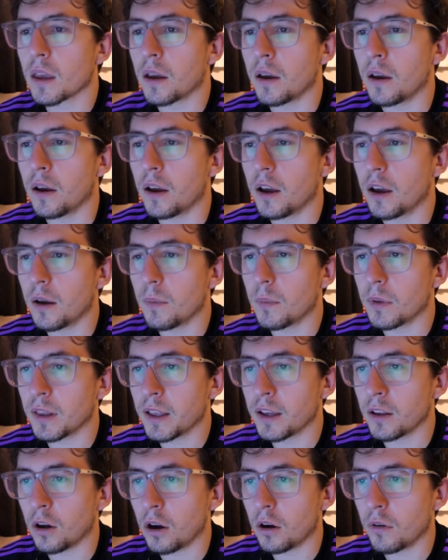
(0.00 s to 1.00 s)

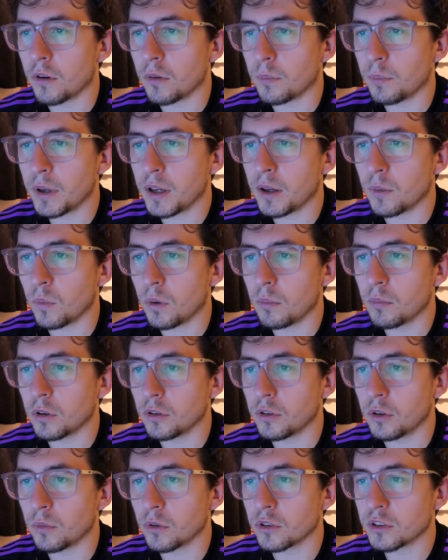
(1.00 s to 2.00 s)
Leyton Orient beating
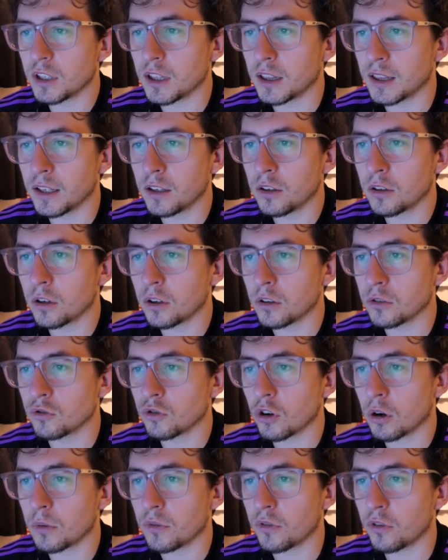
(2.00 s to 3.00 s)
Wimbledon. We're going to see Lincoln
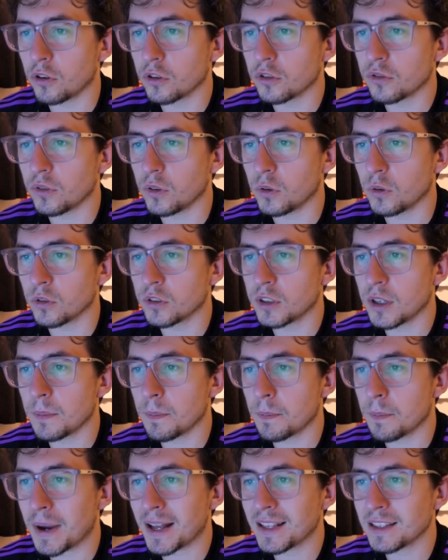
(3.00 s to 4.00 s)
drawing with Huddersfield. We're going to see
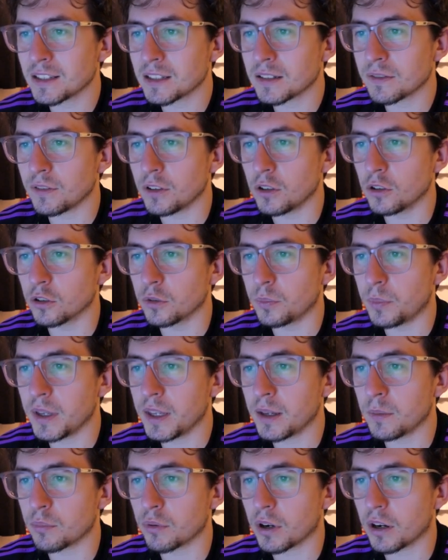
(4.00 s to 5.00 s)
Mansfield
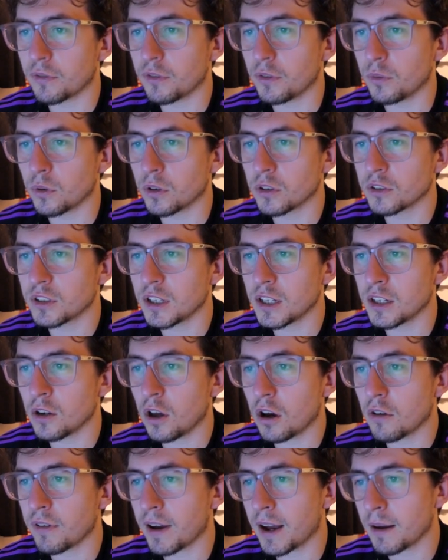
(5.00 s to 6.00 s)
beating Bradford. We're going to see
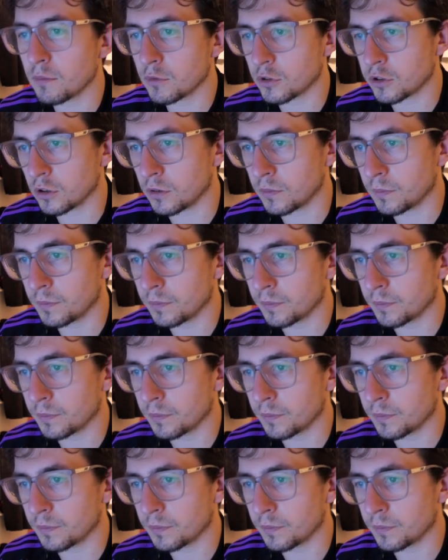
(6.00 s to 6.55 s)
Northampton,